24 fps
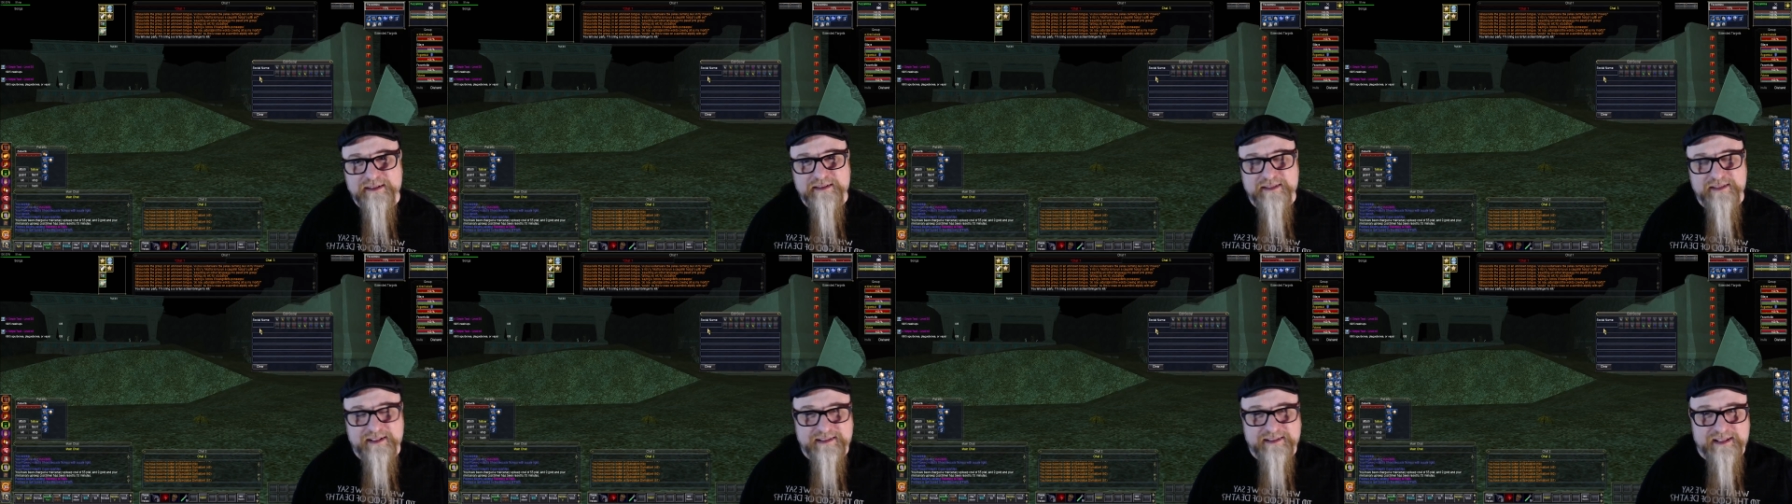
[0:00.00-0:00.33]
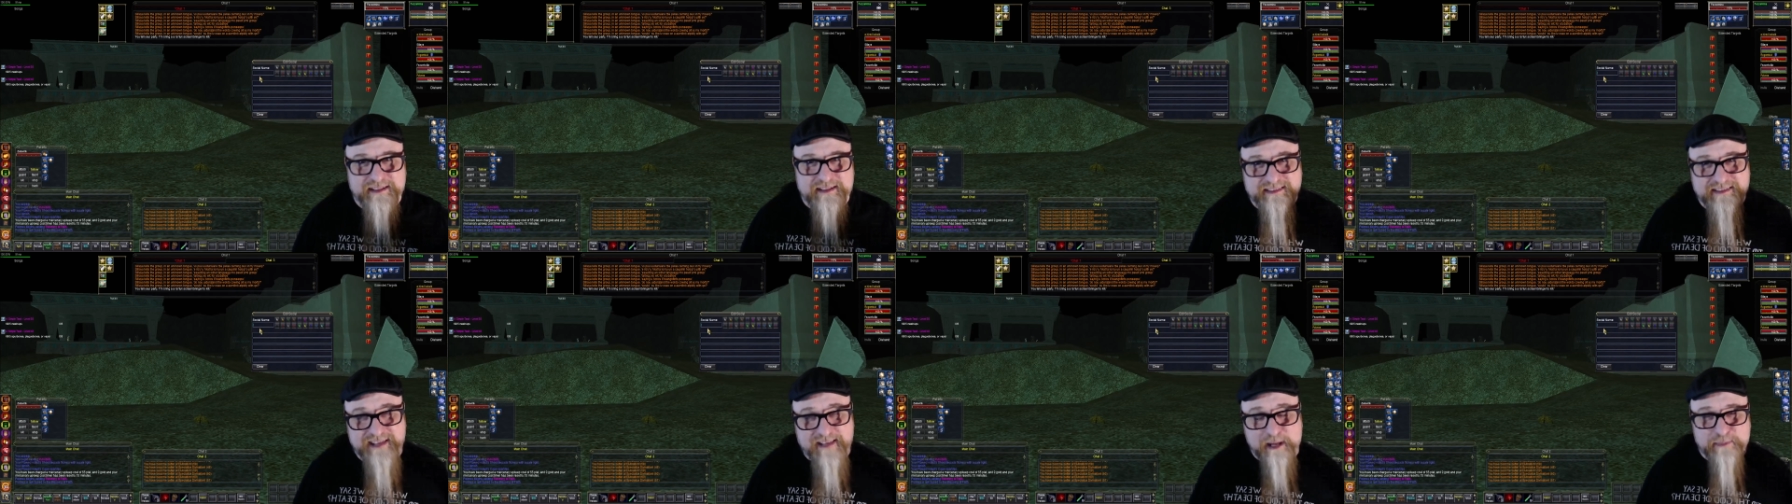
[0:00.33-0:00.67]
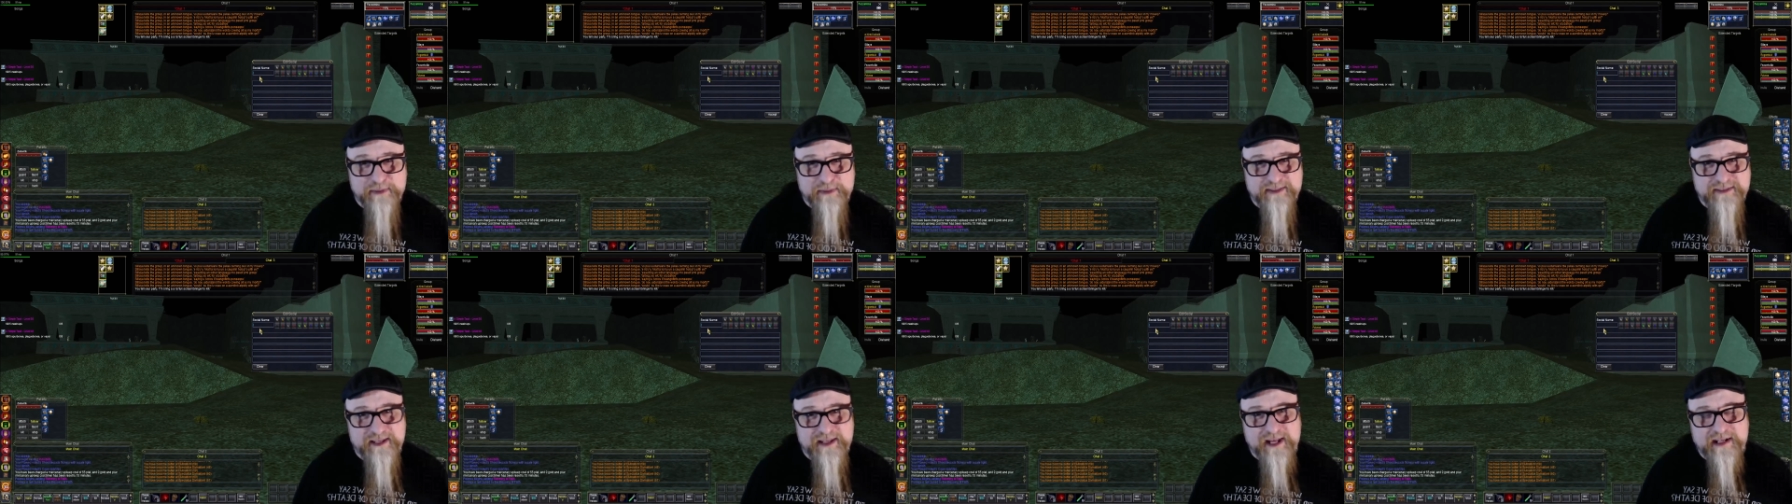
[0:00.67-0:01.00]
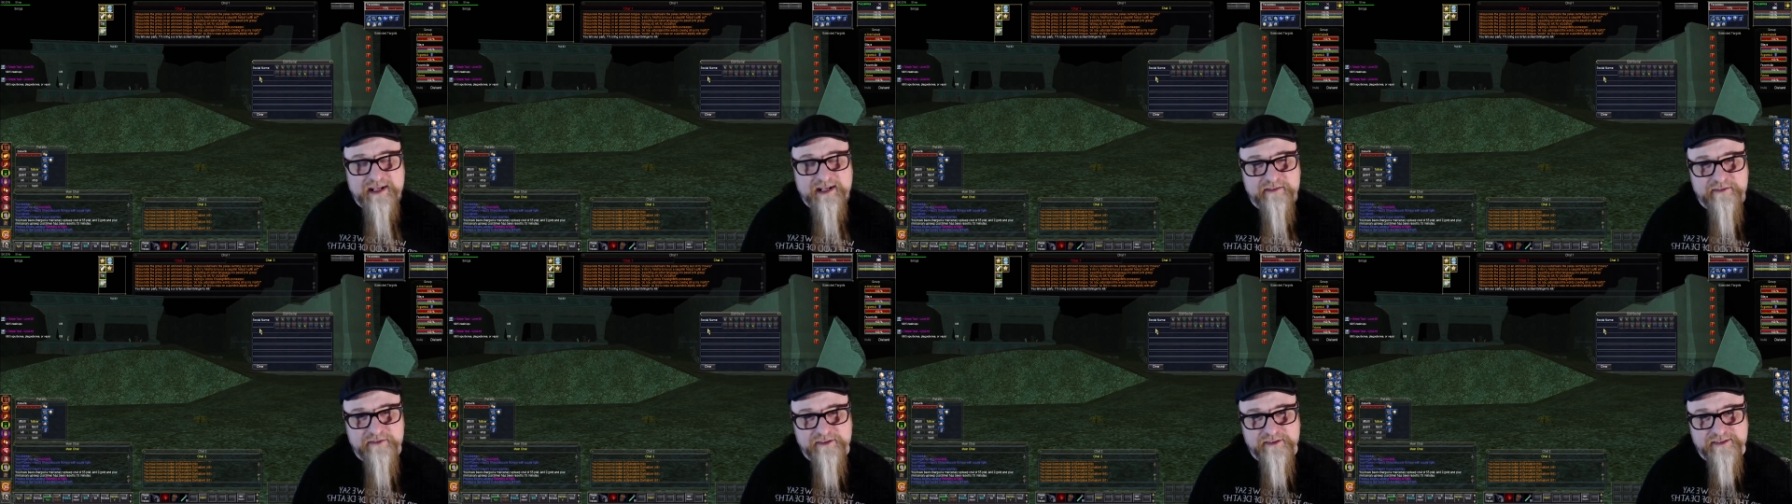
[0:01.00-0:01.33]
like they stop
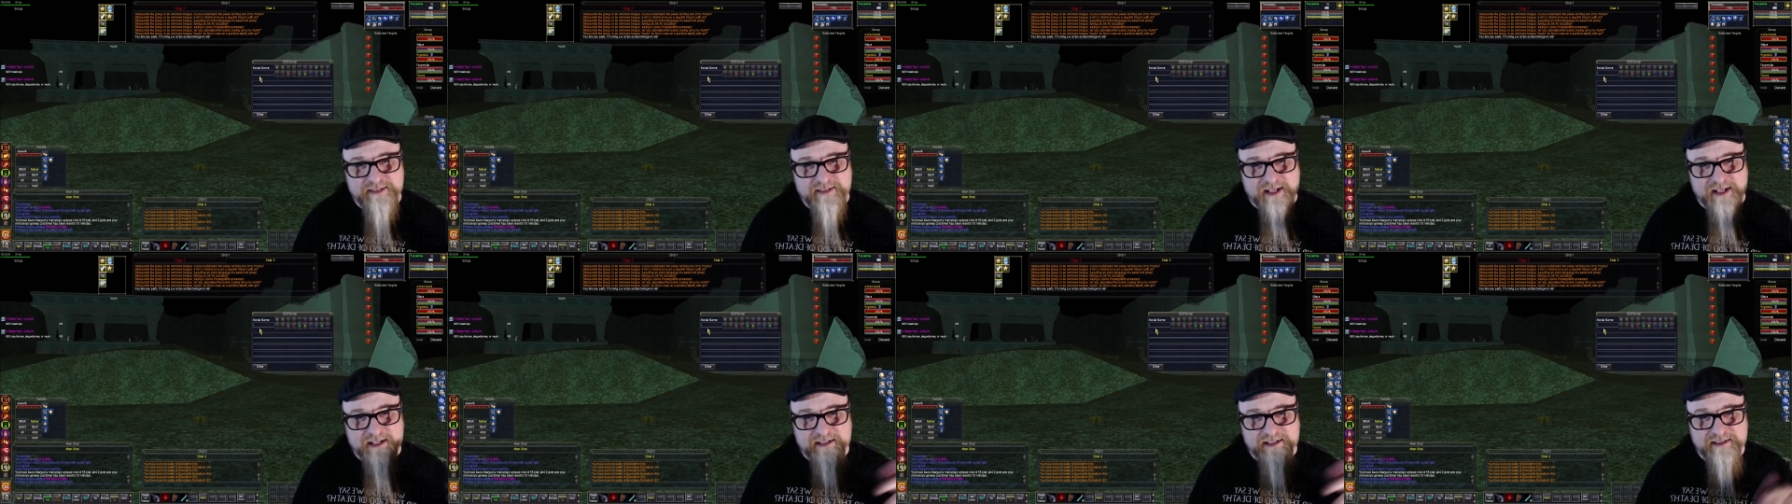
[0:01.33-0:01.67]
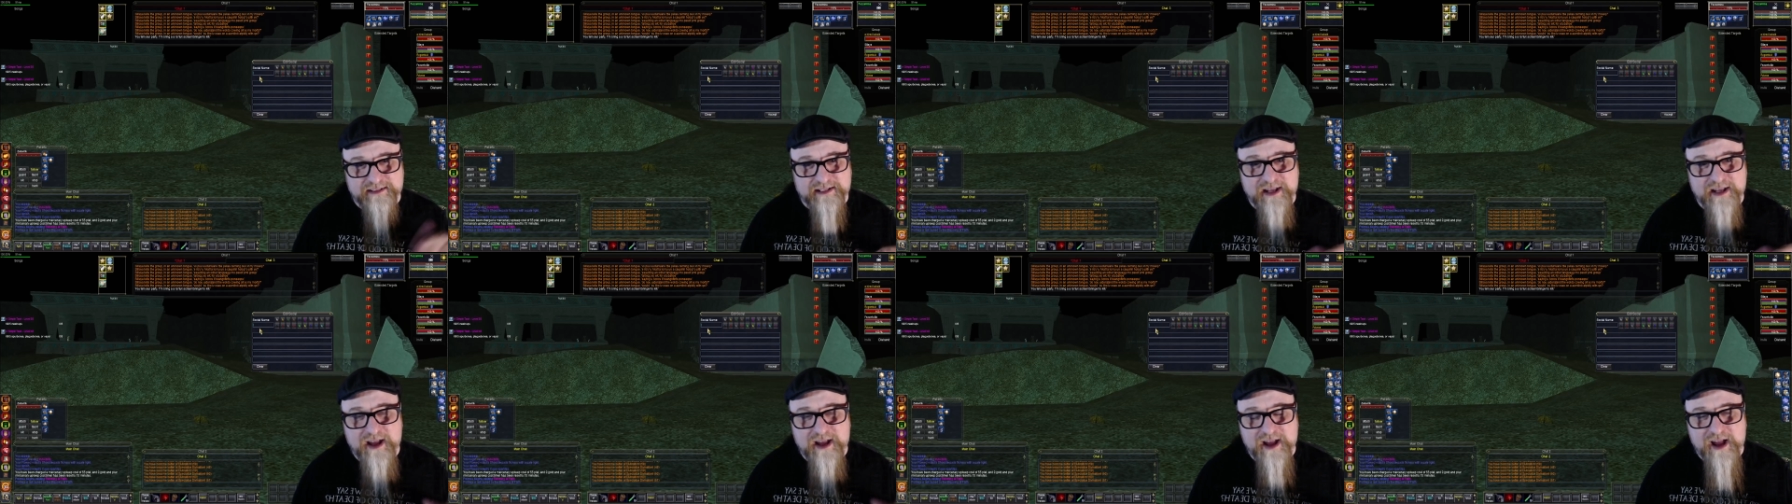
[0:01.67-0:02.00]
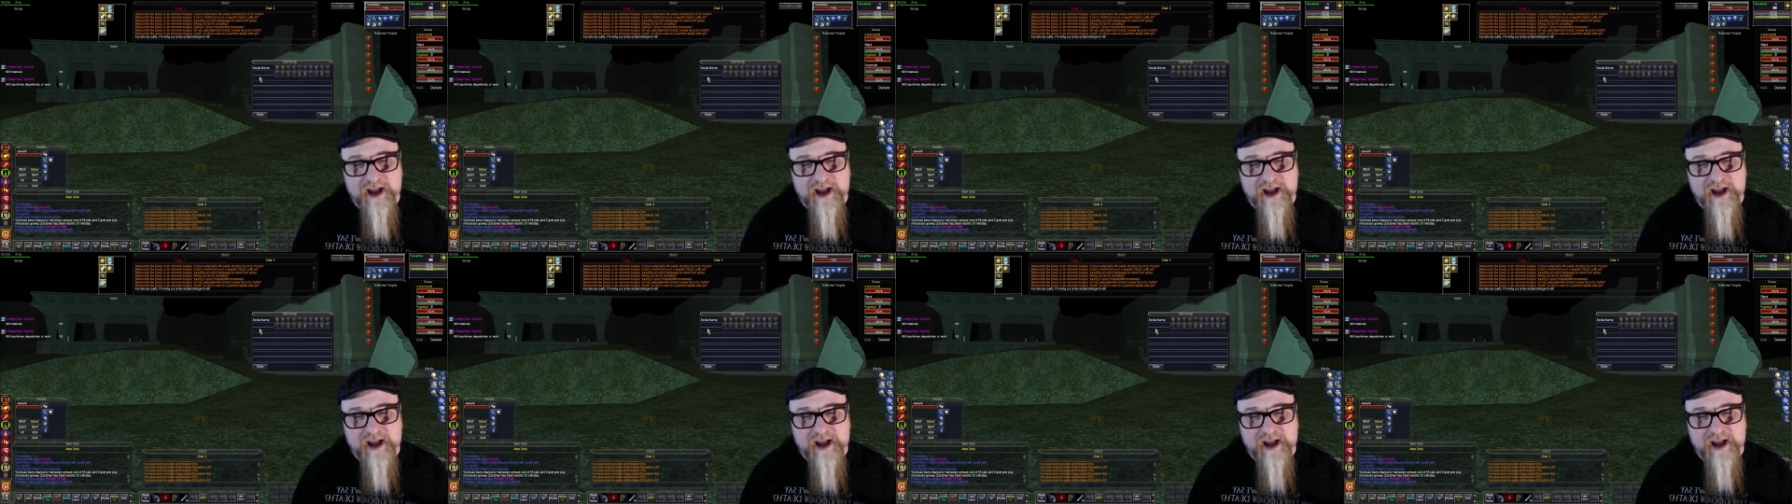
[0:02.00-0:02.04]
attacking for a second,